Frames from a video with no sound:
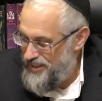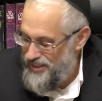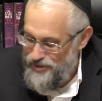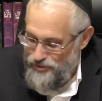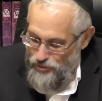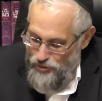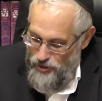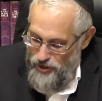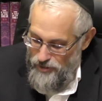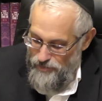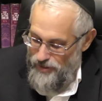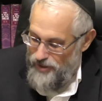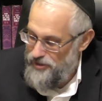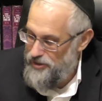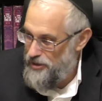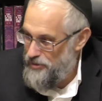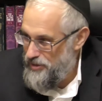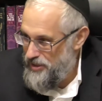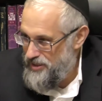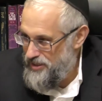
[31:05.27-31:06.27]
It's talking about
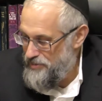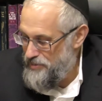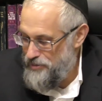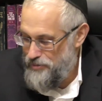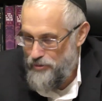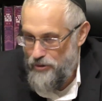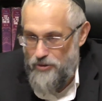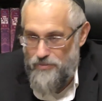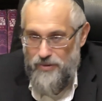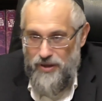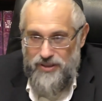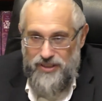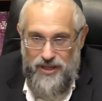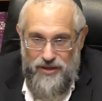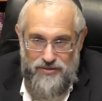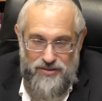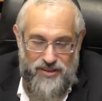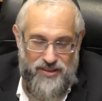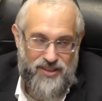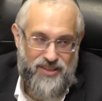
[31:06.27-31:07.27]
yoatzim, it's talking about
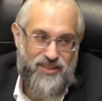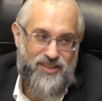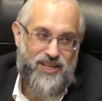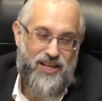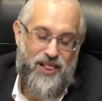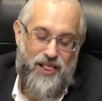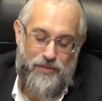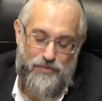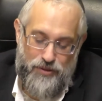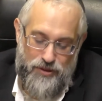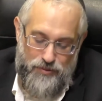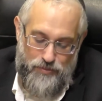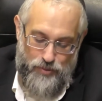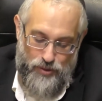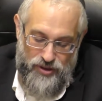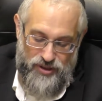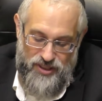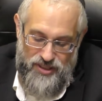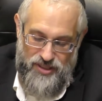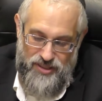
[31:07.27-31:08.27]
counseling. But the
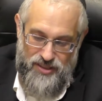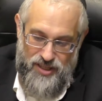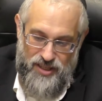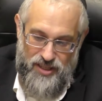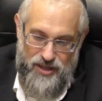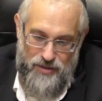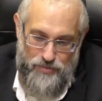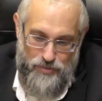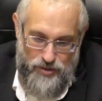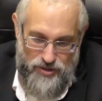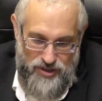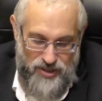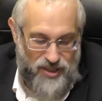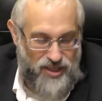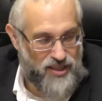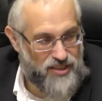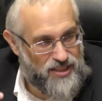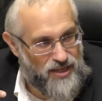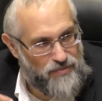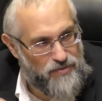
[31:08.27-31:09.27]
point is to say that a person
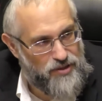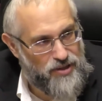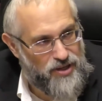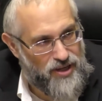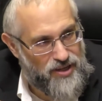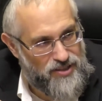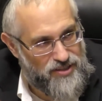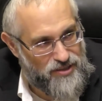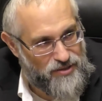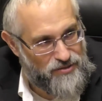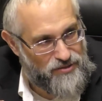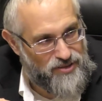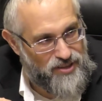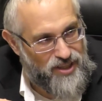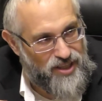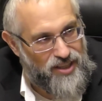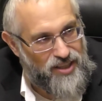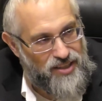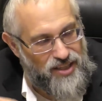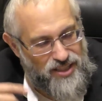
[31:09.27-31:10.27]
can't see everything on his own.
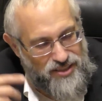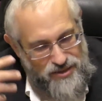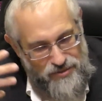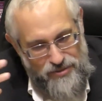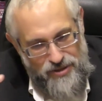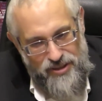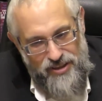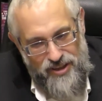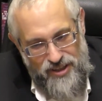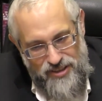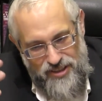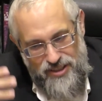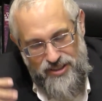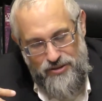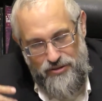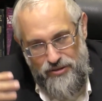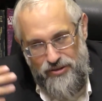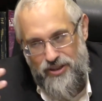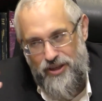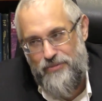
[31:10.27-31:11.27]
He has to realize his
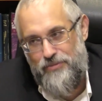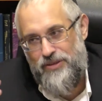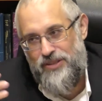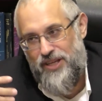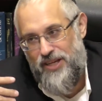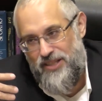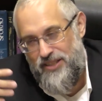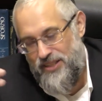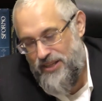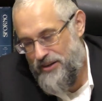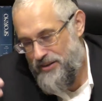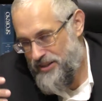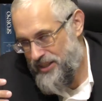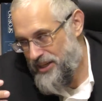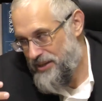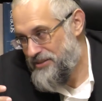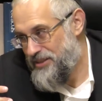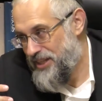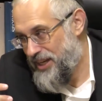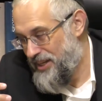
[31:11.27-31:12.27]
shortcomings and his
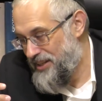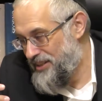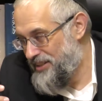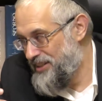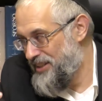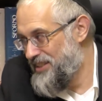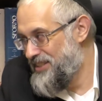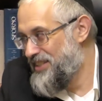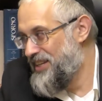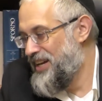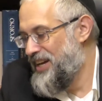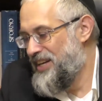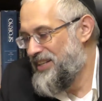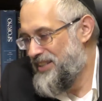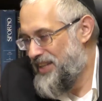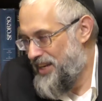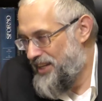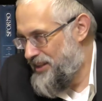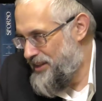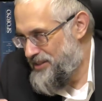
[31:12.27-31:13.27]
nearsightedness,
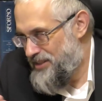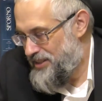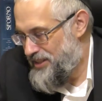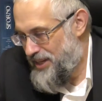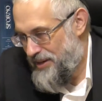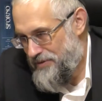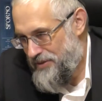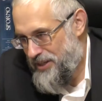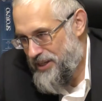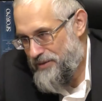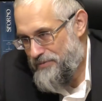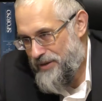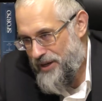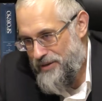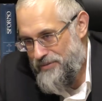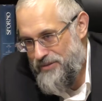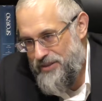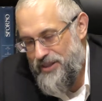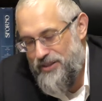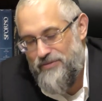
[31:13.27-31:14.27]
that he doesn't see everything about
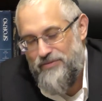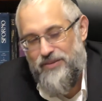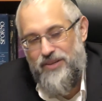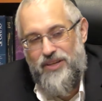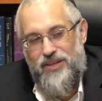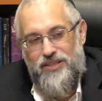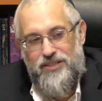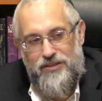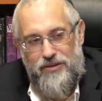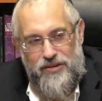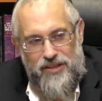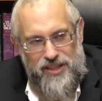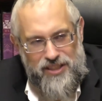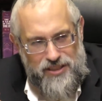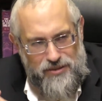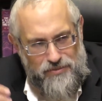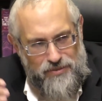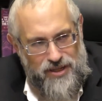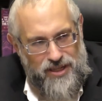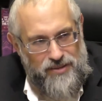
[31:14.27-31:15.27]
himself. So he
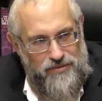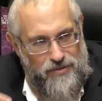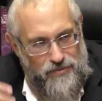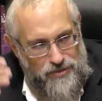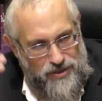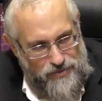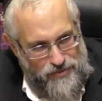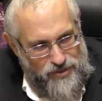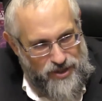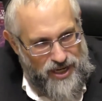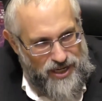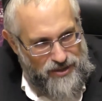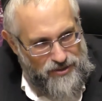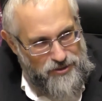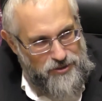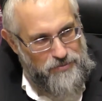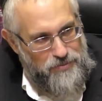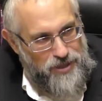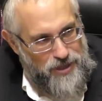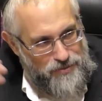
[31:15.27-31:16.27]
needs somebody from a different
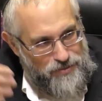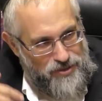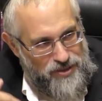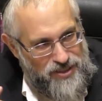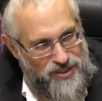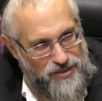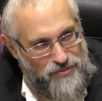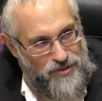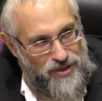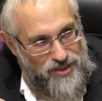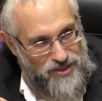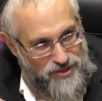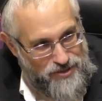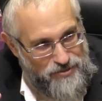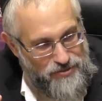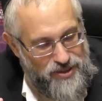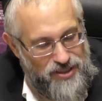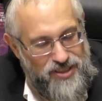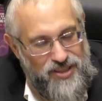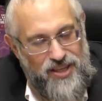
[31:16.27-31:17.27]
angle should be able to see what he's
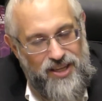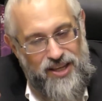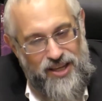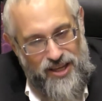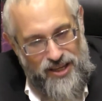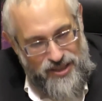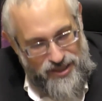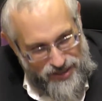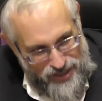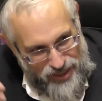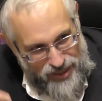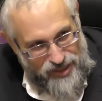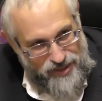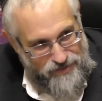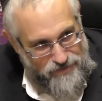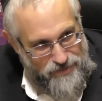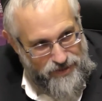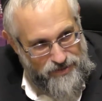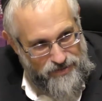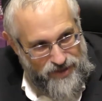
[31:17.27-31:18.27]
doing and
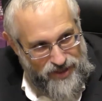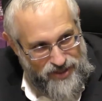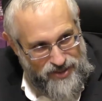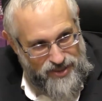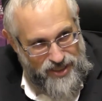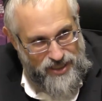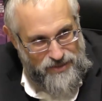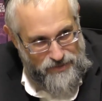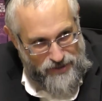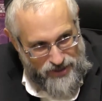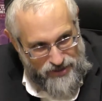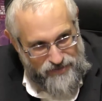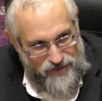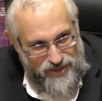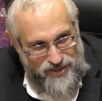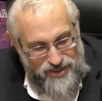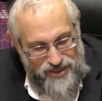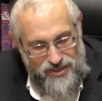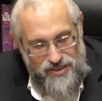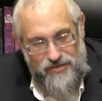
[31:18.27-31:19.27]
give him advice. That's what
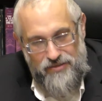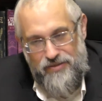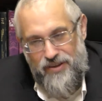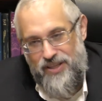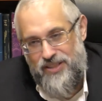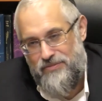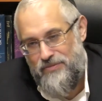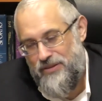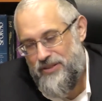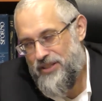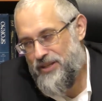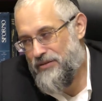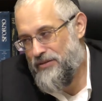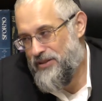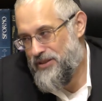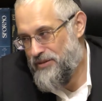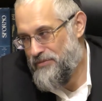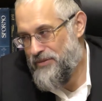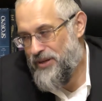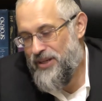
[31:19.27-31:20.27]
advice is. Advice means you go
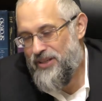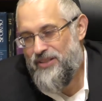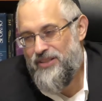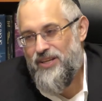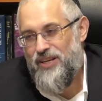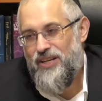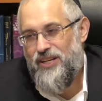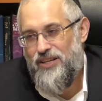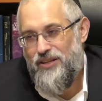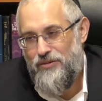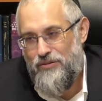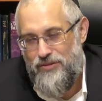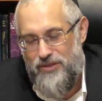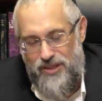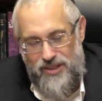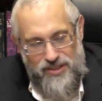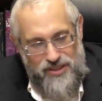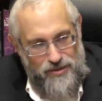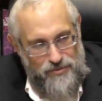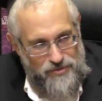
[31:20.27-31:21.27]
to somebody who
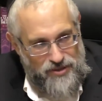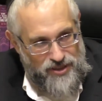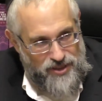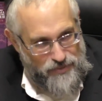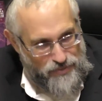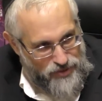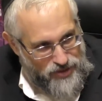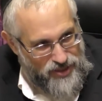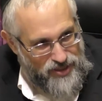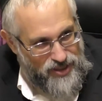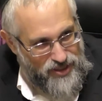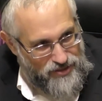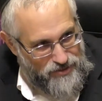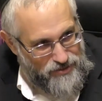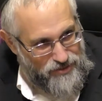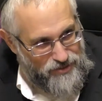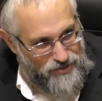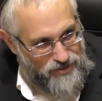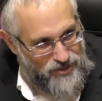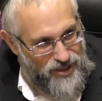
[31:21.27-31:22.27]
sees something differently than
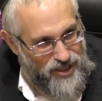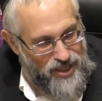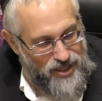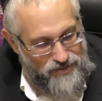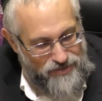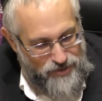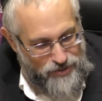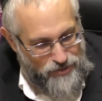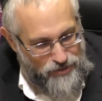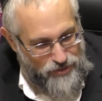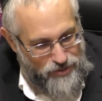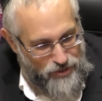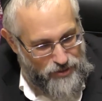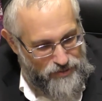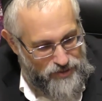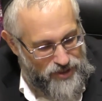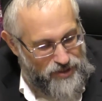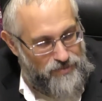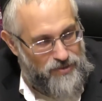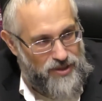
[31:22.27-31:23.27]
you do. If you know
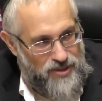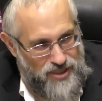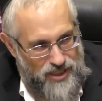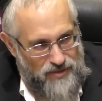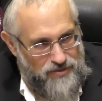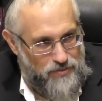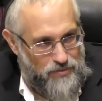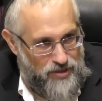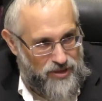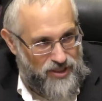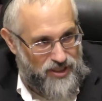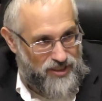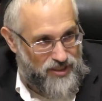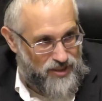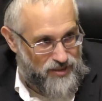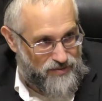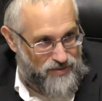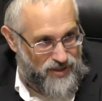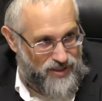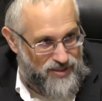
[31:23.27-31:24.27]
everything by yourself, you wouldn't need
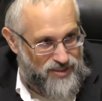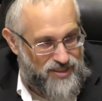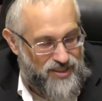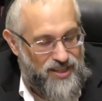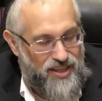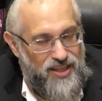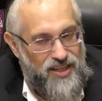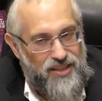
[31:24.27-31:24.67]
the advice.